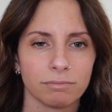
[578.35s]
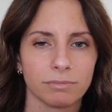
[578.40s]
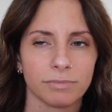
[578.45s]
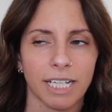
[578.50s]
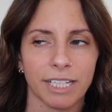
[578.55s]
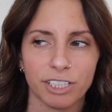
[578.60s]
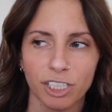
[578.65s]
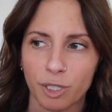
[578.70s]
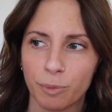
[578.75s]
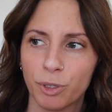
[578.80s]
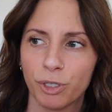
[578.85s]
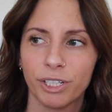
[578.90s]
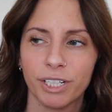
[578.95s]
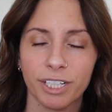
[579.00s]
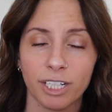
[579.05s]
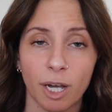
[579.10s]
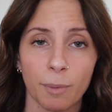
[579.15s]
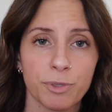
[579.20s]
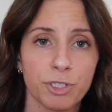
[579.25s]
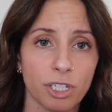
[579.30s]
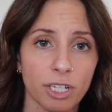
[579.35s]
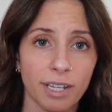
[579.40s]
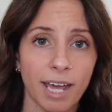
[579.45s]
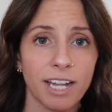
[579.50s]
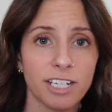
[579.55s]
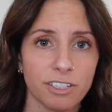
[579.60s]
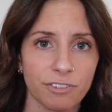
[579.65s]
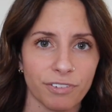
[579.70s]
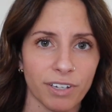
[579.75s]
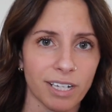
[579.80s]
That the community comes to
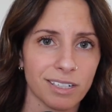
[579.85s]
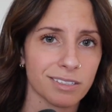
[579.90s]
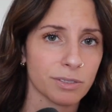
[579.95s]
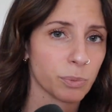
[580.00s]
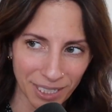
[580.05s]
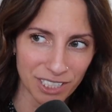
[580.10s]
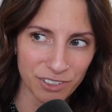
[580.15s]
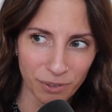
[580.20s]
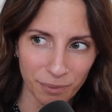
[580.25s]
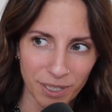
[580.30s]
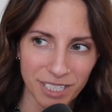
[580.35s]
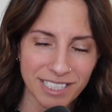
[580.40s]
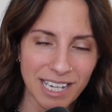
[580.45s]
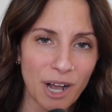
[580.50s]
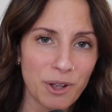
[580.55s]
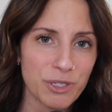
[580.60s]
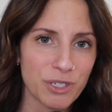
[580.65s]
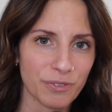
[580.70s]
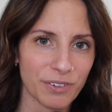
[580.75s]
that defense, because from the sounds